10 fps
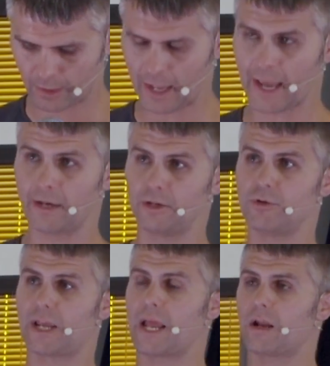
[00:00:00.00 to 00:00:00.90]
And
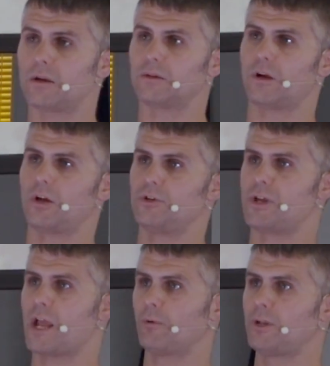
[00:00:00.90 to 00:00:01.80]
you can't
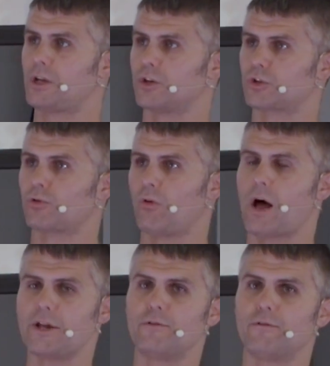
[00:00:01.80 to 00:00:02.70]
really control
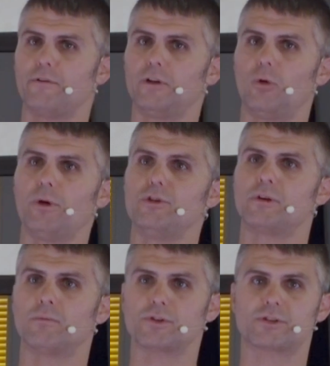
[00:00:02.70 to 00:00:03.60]
how you feel, but you
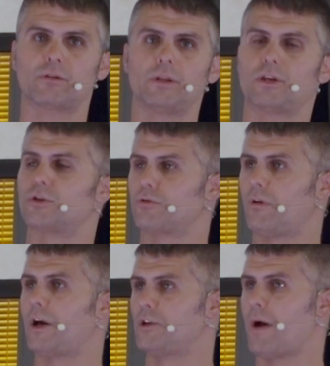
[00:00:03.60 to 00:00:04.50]
can most certainly
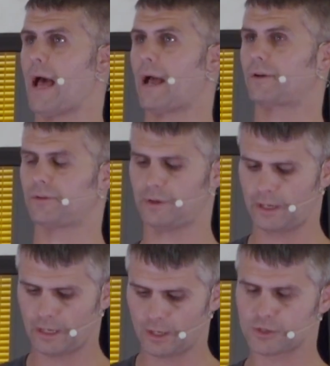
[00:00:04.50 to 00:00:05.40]
control how you act.
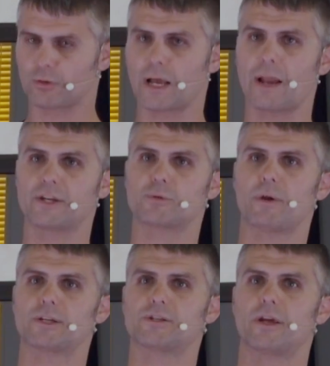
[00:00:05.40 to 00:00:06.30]
So God
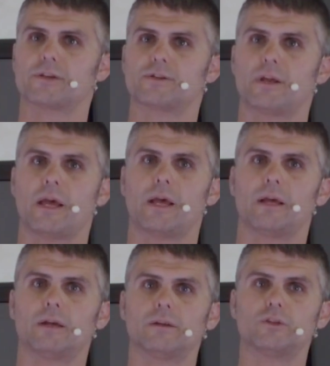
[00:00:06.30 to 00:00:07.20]
expects us
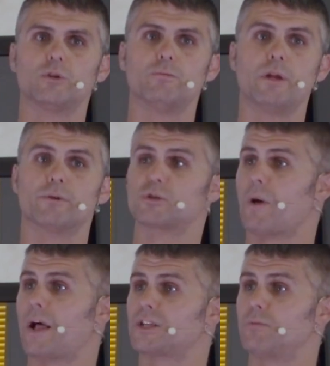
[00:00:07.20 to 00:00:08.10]
to be
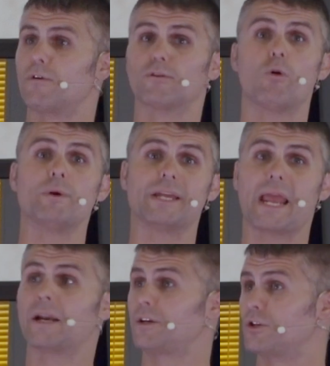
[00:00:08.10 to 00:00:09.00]
responsible for what we
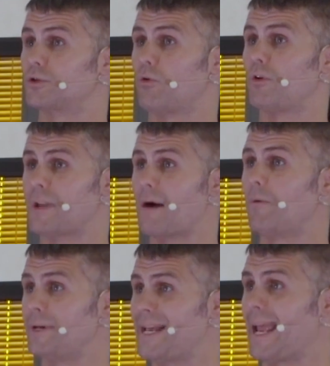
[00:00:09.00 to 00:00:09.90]
can control, not
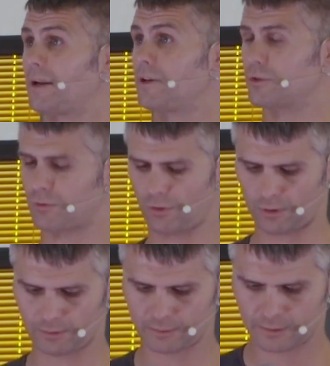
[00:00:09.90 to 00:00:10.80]
what we can't control.